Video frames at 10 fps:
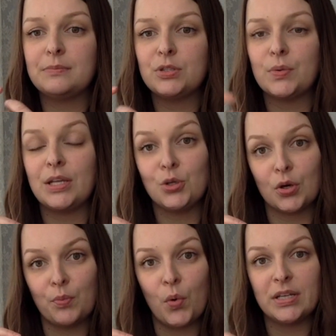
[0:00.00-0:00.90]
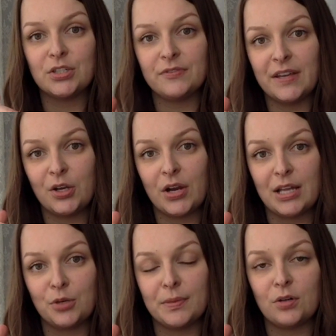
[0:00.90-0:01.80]
between your pointer finger and
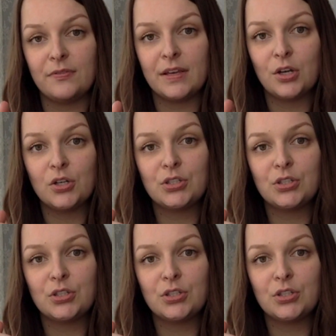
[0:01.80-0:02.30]
your middle finger.